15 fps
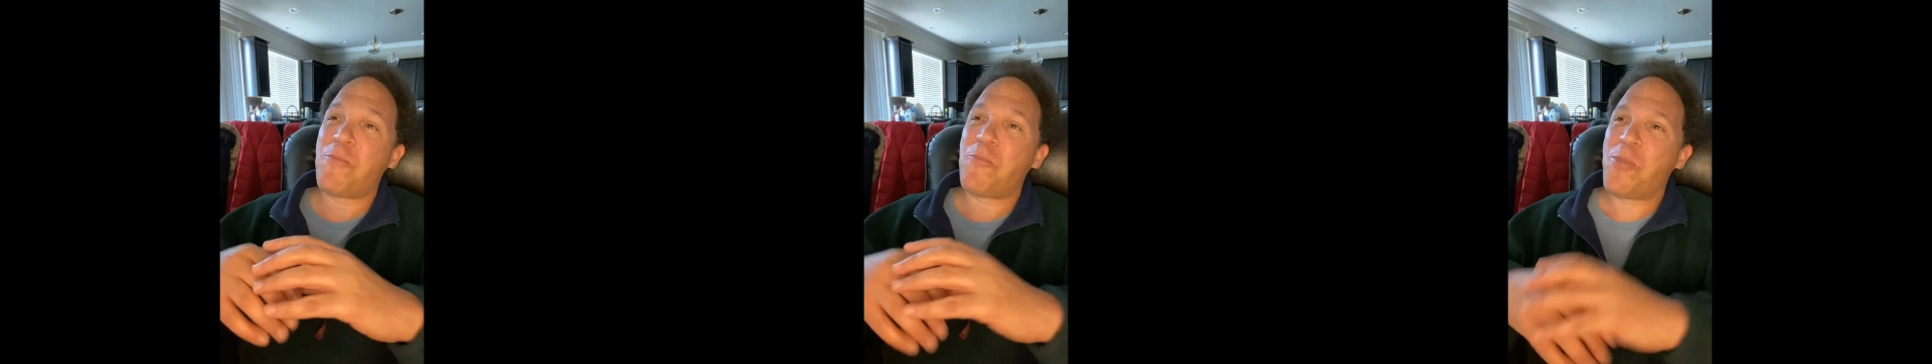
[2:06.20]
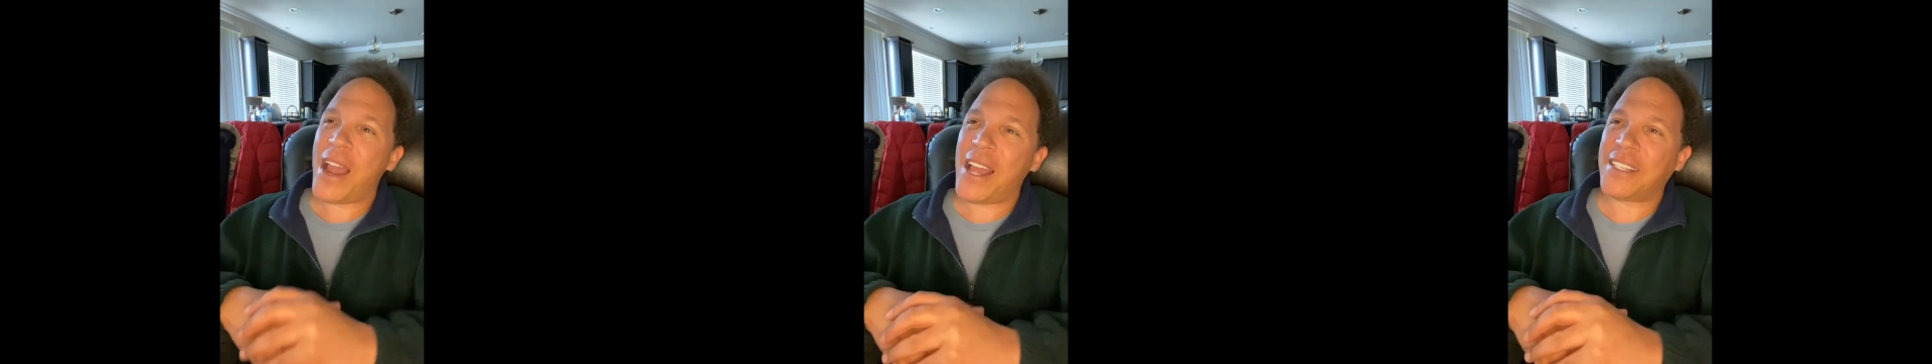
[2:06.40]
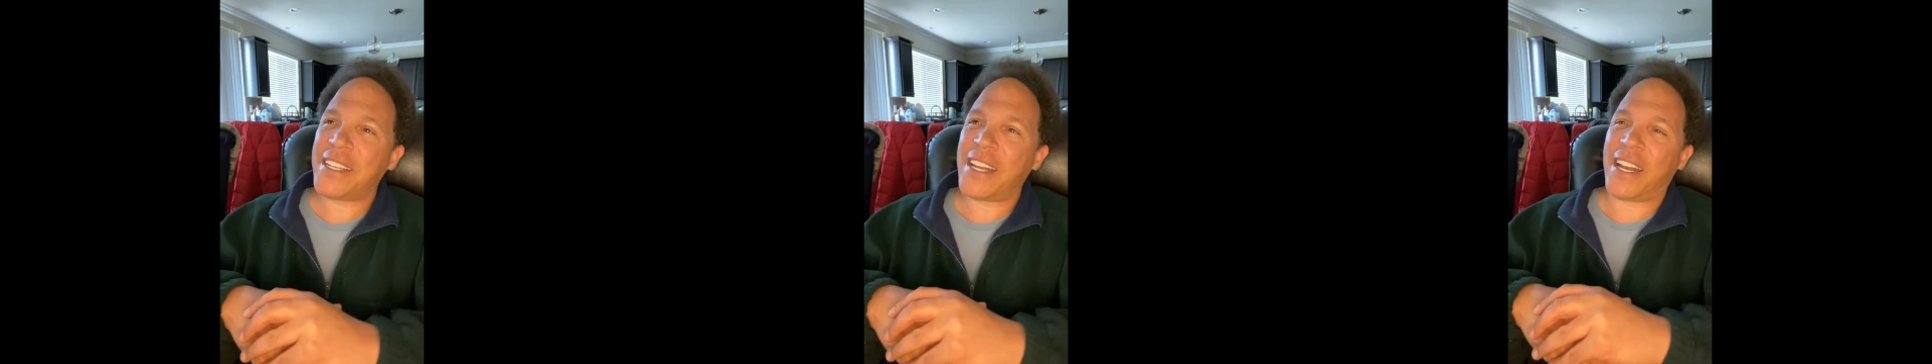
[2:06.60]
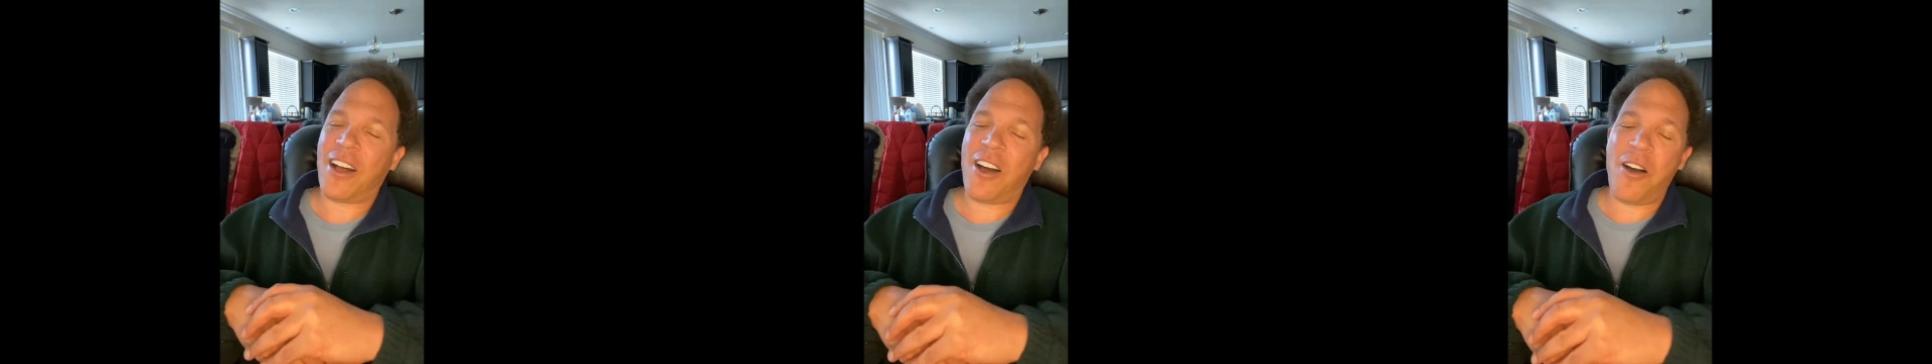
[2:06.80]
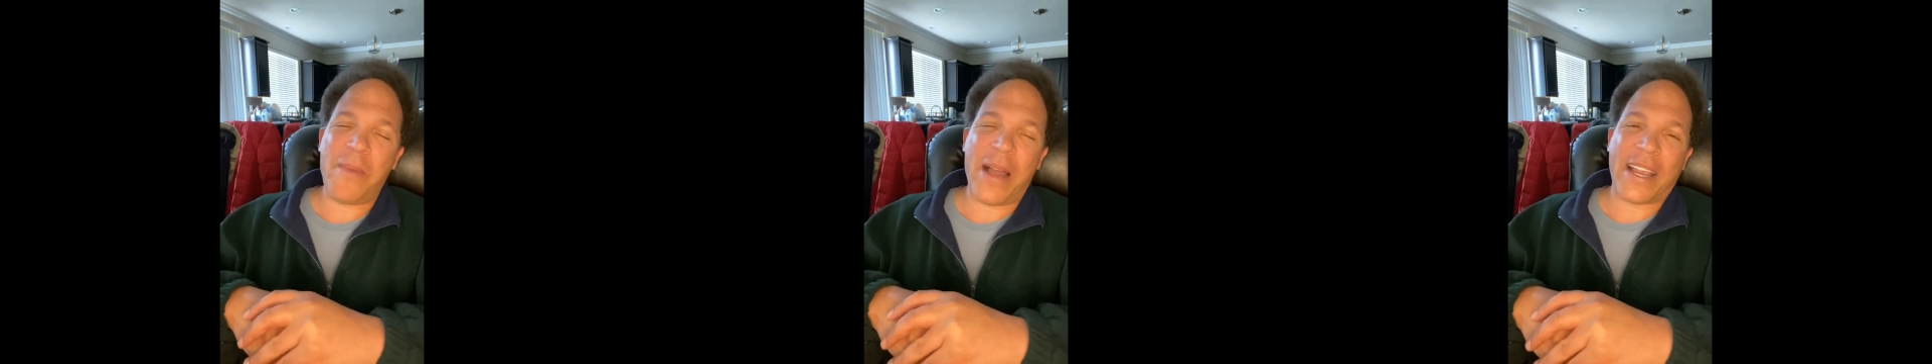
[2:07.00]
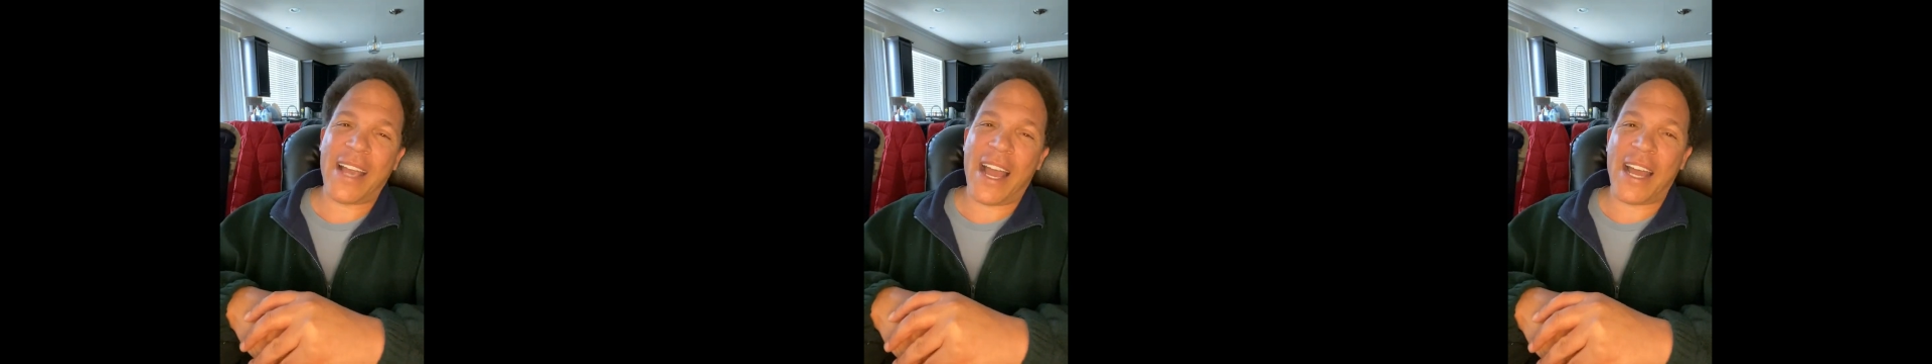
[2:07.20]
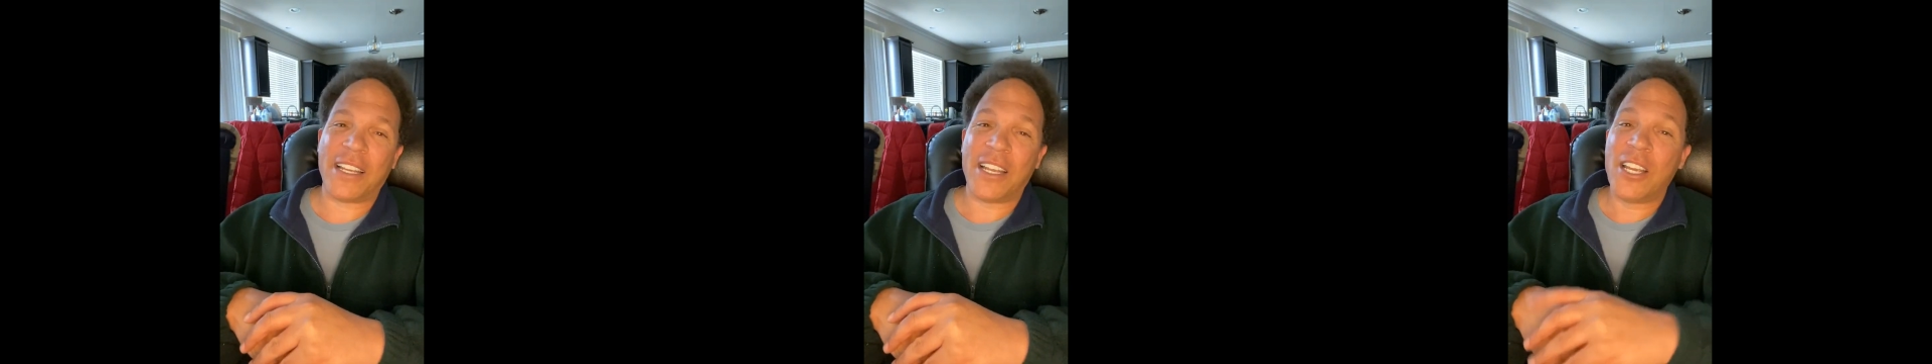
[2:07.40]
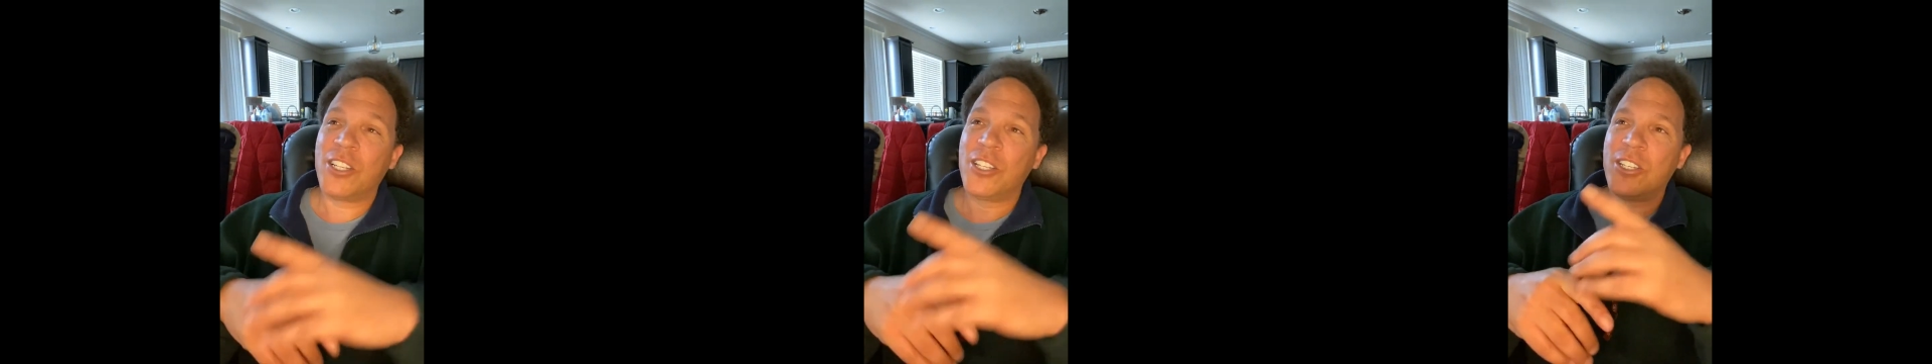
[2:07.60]
president. Oh my God.
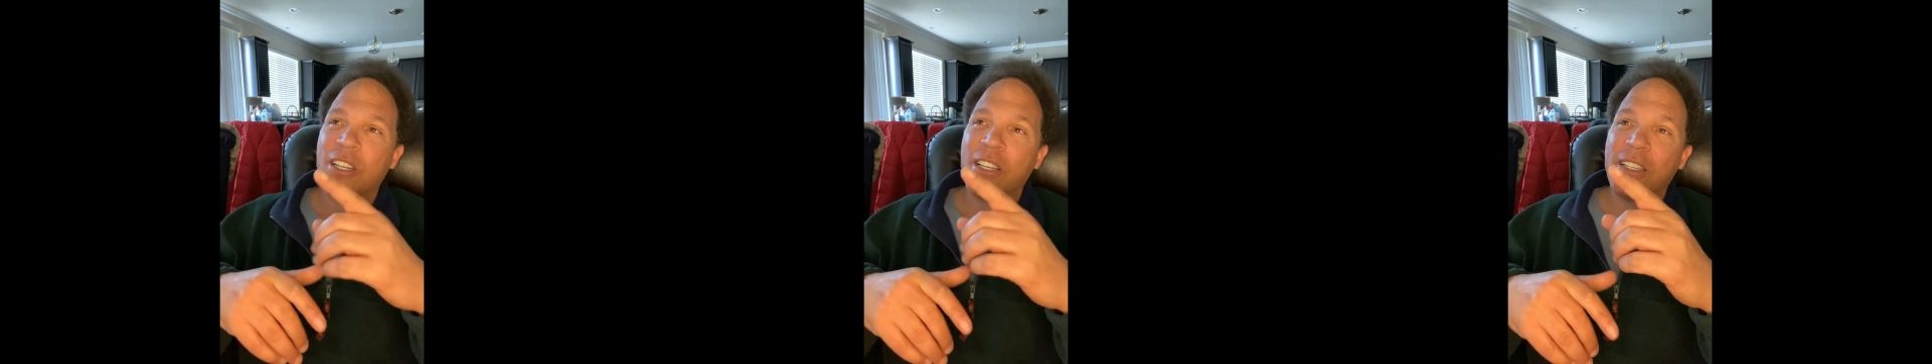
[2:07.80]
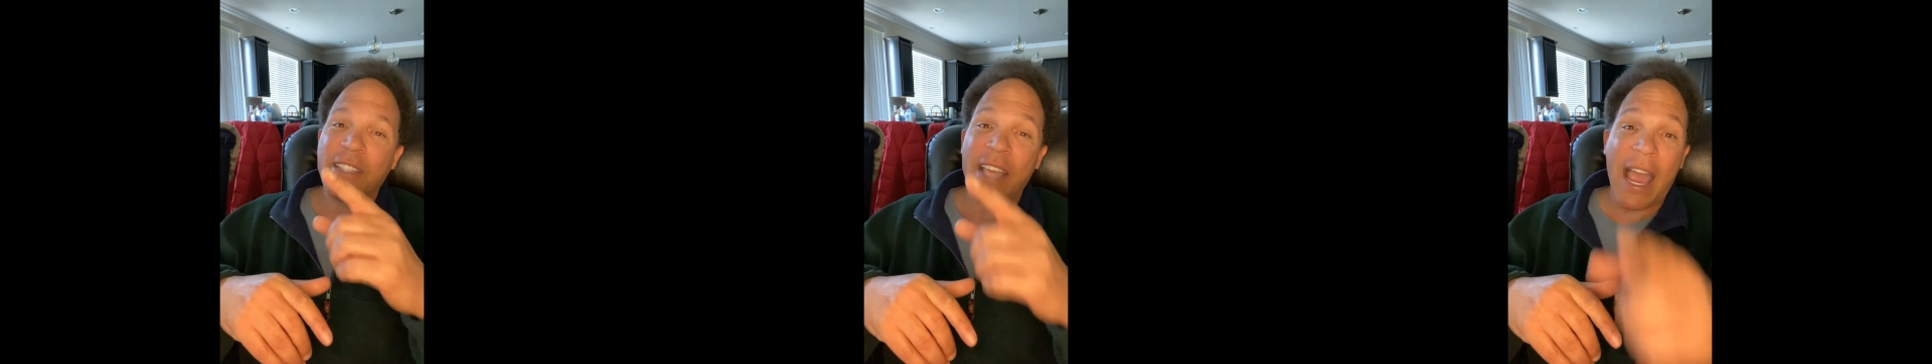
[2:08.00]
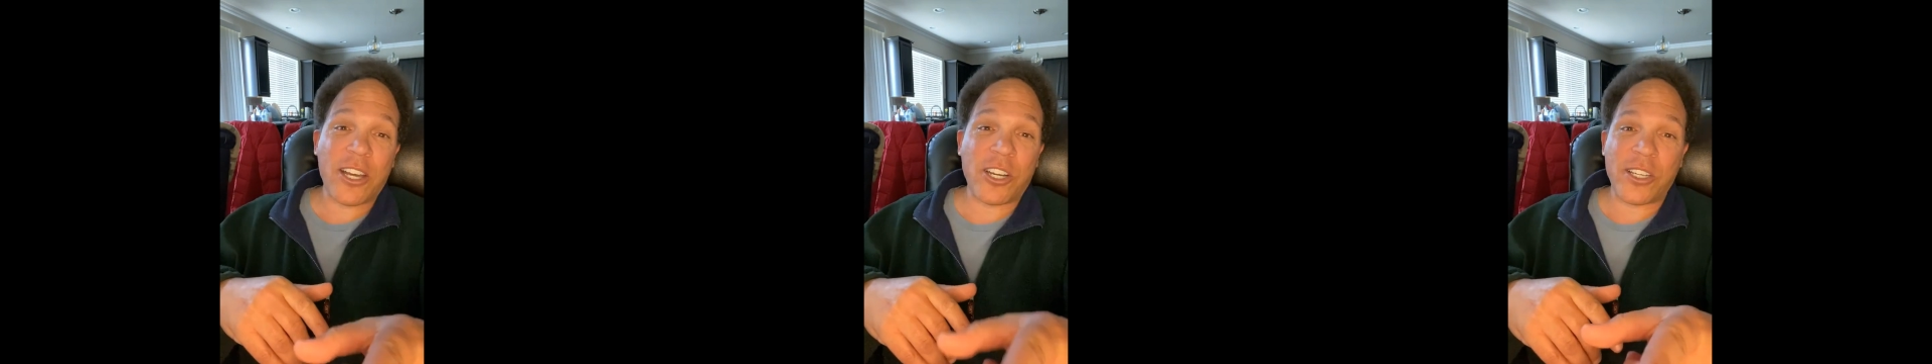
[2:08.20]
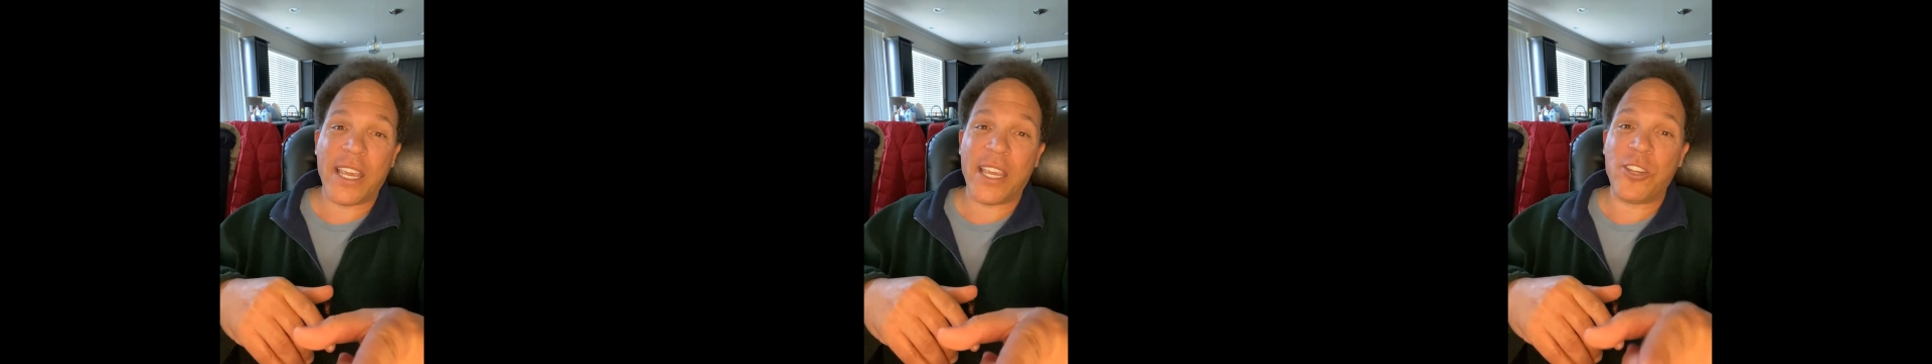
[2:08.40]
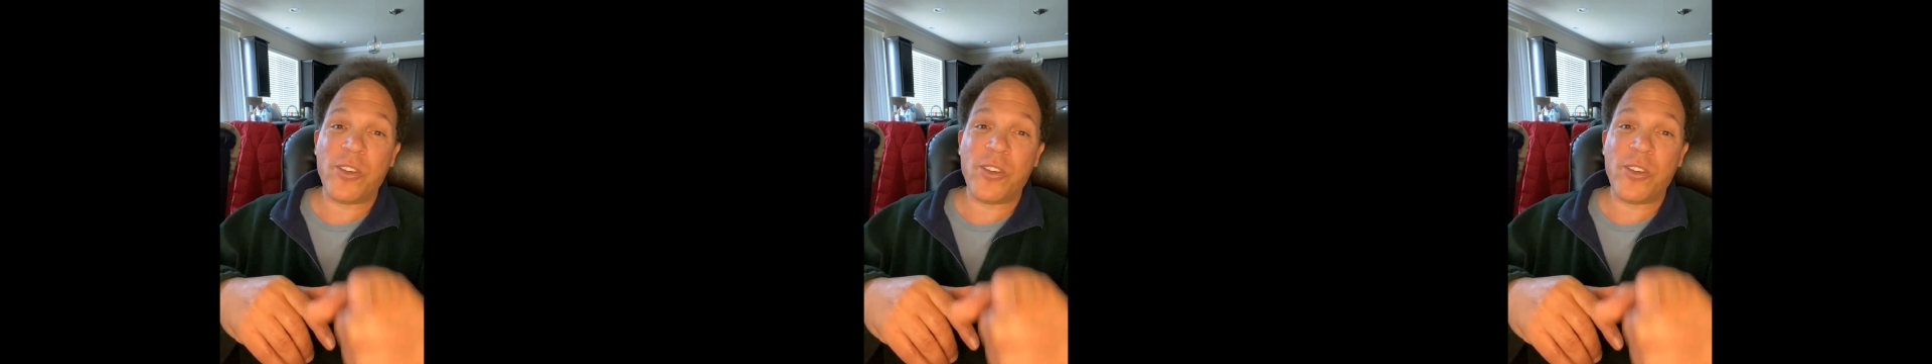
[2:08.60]
Tiger King,